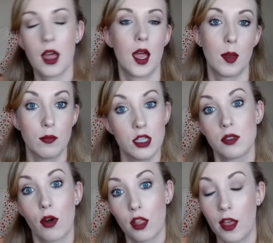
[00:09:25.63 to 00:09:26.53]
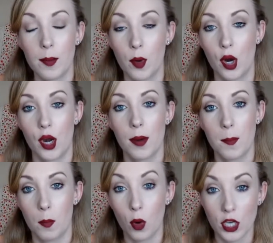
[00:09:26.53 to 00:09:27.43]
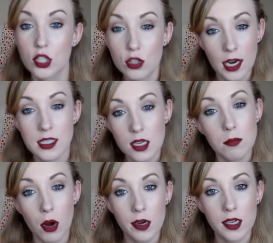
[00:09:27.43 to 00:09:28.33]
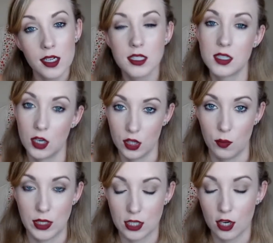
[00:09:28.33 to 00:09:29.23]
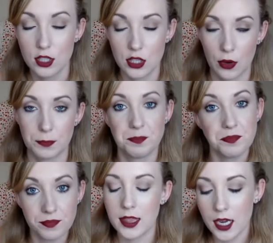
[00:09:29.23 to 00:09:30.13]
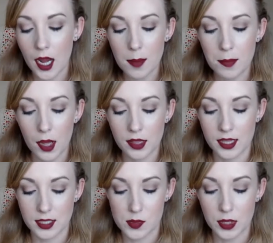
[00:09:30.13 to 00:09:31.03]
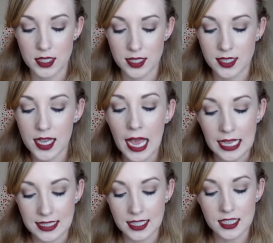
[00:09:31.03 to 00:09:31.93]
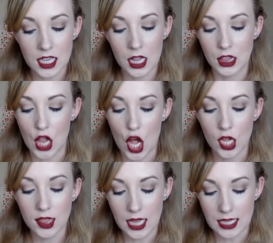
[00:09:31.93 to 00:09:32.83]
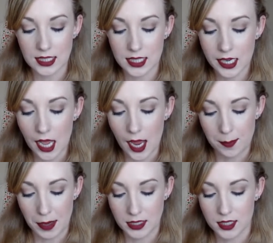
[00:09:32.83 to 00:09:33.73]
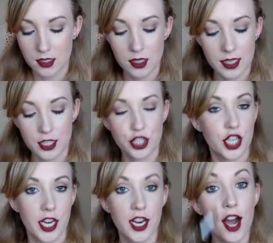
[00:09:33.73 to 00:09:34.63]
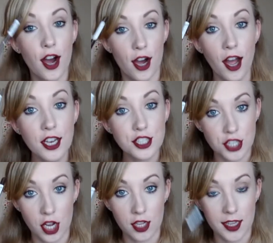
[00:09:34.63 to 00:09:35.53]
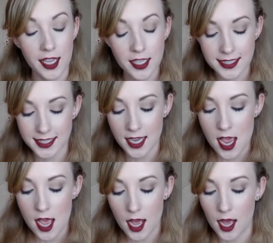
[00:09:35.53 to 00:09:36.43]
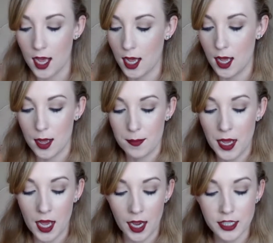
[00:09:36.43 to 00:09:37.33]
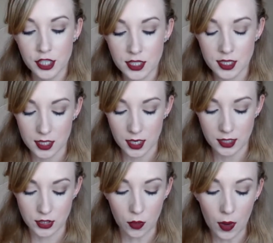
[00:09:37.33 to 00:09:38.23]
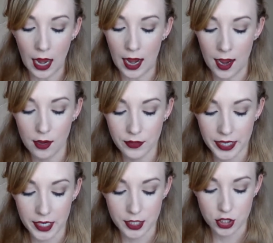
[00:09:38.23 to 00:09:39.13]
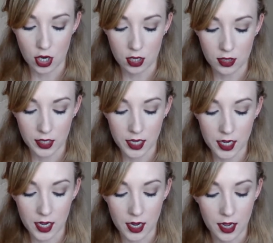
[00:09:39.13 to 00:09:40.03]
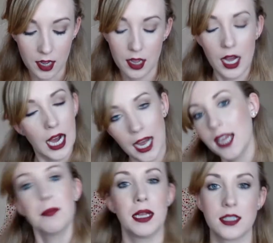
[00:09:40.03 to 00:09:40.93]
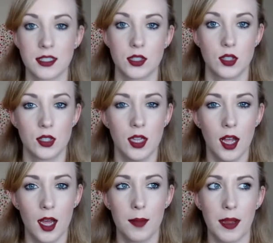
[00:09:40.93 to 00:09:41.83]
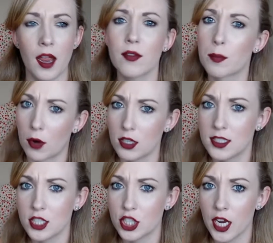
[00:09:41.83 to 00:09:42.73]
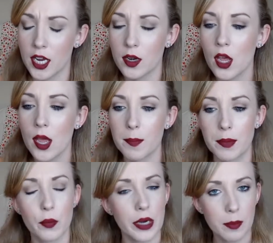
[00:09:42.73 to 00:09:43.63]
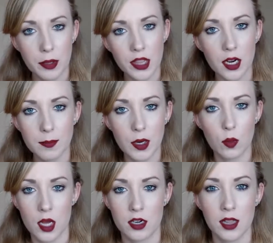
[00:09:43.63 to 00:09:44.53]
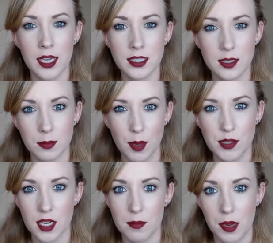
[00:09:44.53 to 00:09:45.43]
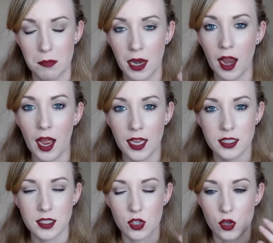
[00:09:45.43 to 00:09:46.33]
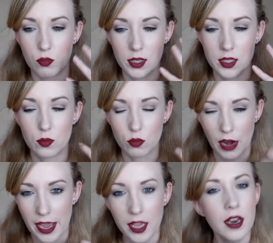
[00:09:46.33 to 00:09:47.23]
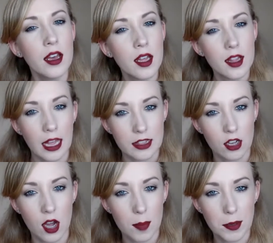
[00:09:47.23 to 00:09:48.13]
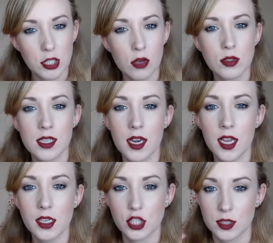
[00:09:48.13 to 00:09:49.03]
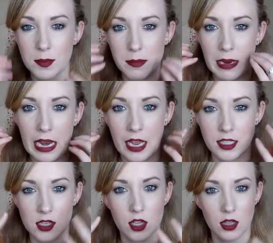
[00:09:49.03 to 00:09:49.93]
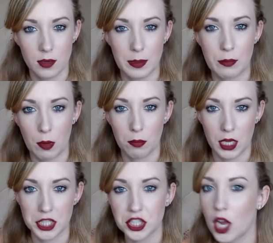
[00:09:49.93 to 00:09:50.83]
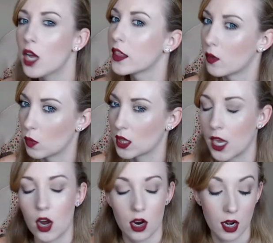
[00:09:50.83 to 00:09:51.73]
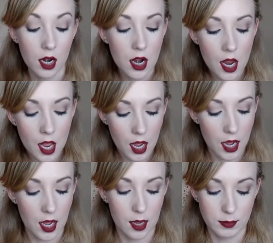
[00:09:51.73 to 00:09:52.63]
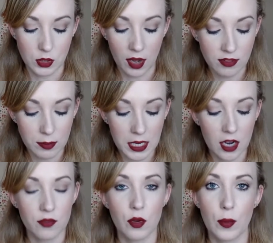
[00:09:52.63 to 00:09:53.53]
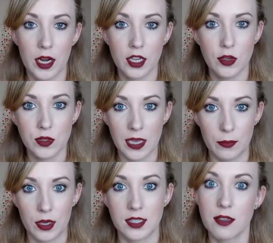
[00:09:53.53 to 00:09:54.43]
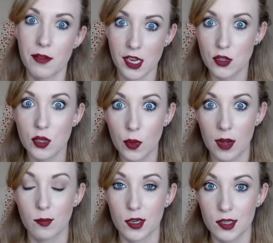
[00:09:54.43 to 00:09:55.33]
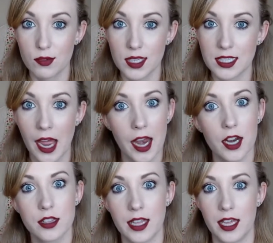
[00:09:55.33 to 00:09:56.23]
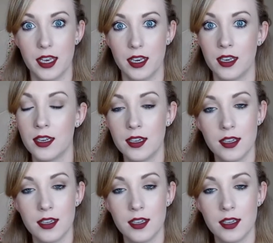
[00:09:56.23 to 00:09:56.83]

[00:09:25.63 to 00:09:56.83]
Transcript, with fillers: um, reach for a lot more moisturizing products during the winter. So, and then I bought this one. This is the Essence Long Lasting Eye Pencil in the shade Hot Chocolate. Um, I just don't have a chocolatey eye pencil. Um, I have a bronzy shade, but when I put that on my waterline, sometimes it can make my eyes look really red. Like the copper tones in it just make my eyes look a little bit more bloodshot than what they are. Um, so I have to be careful when I use that one because if I use it when I'm really, really tired, then